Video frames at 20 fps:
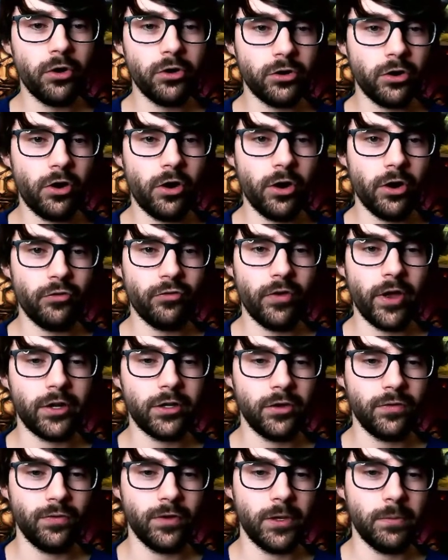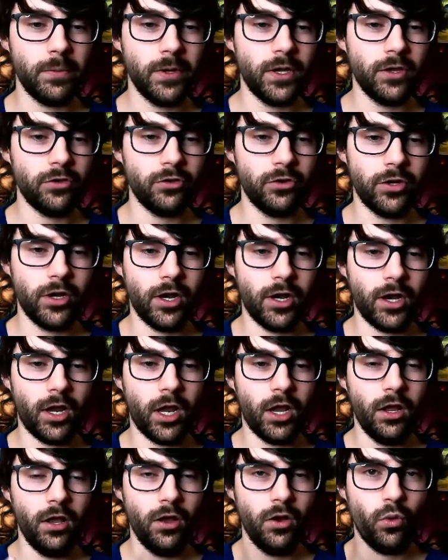turn effectively because you're getting
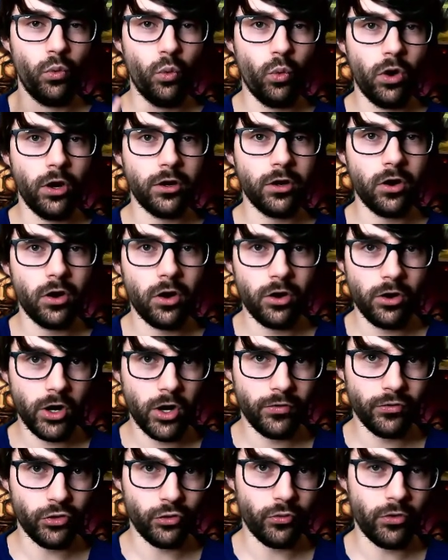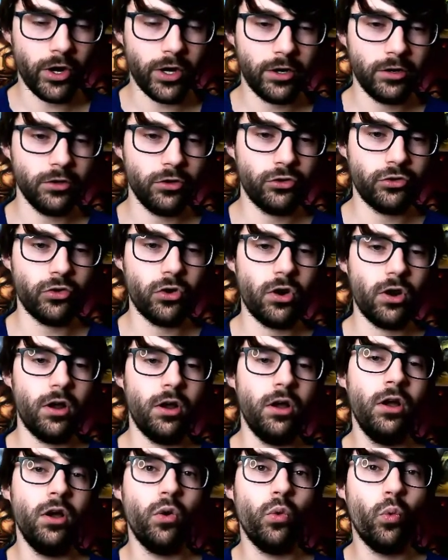1 card off the regular draw,
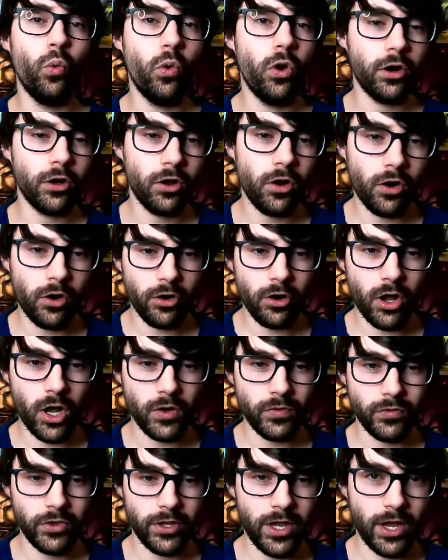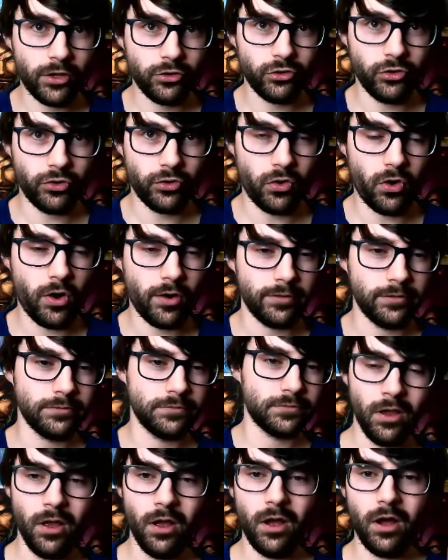1 card off the extra
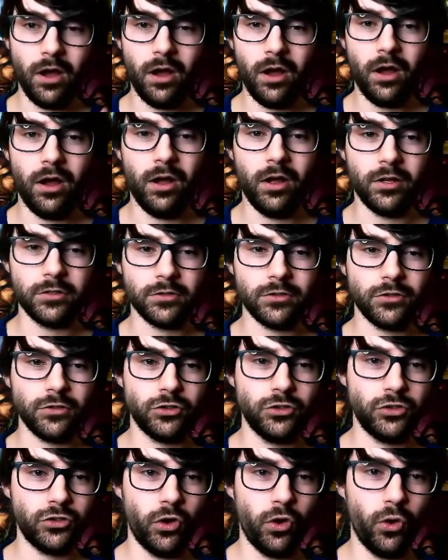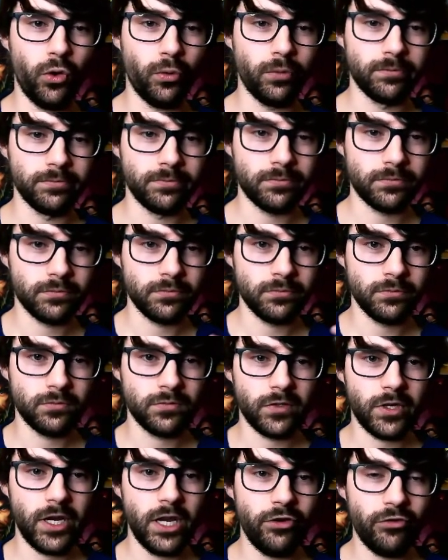draw. So
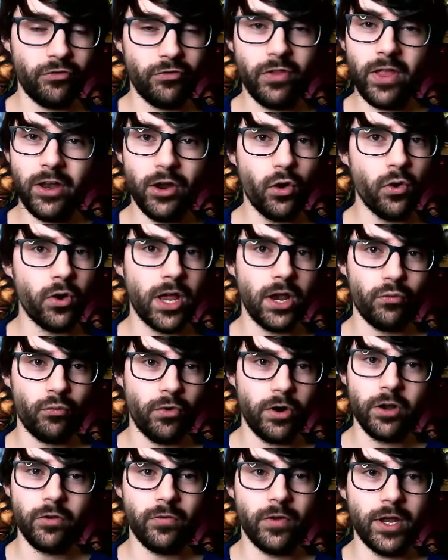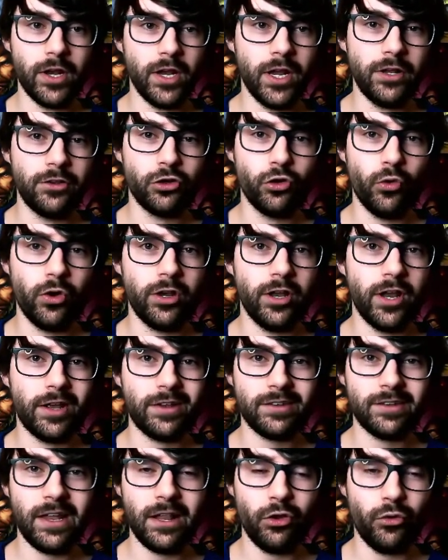if they don't get rid of it, it's going to
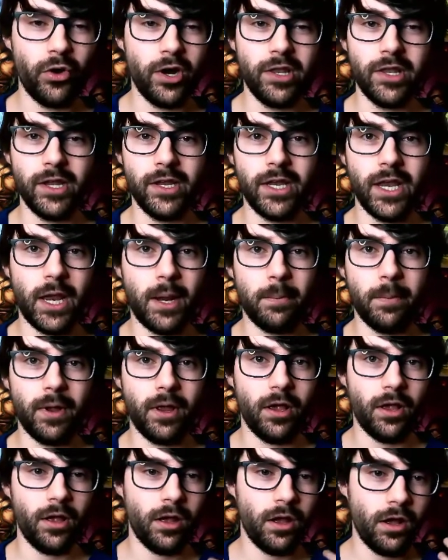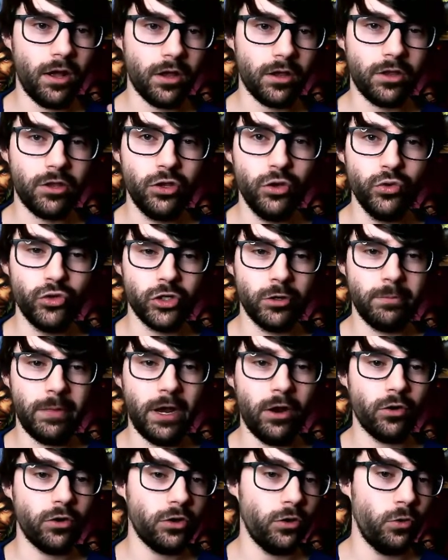accelerate the game a huge
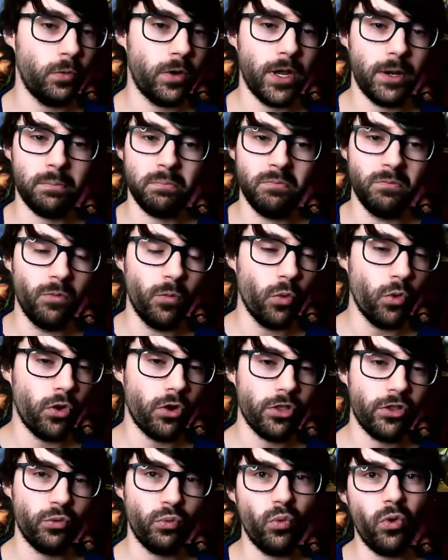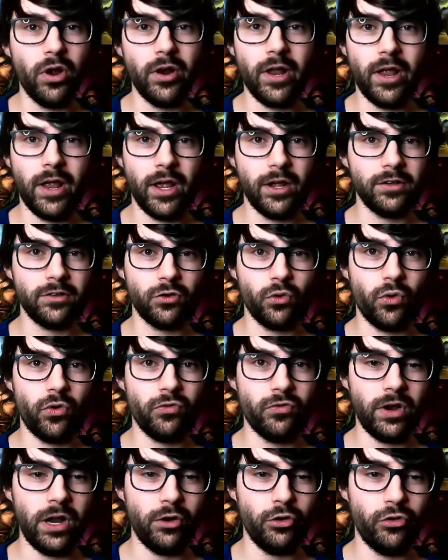amount. You get more than 1 Hexcore
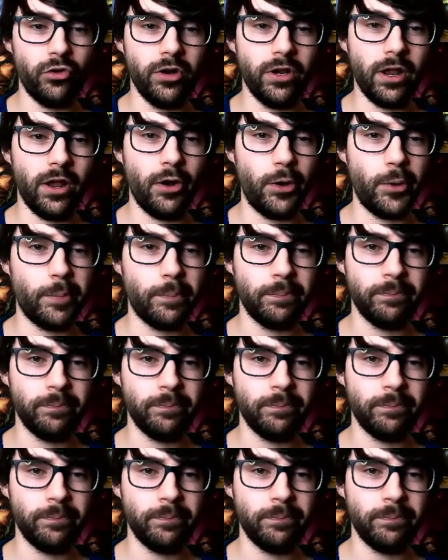Foundry down.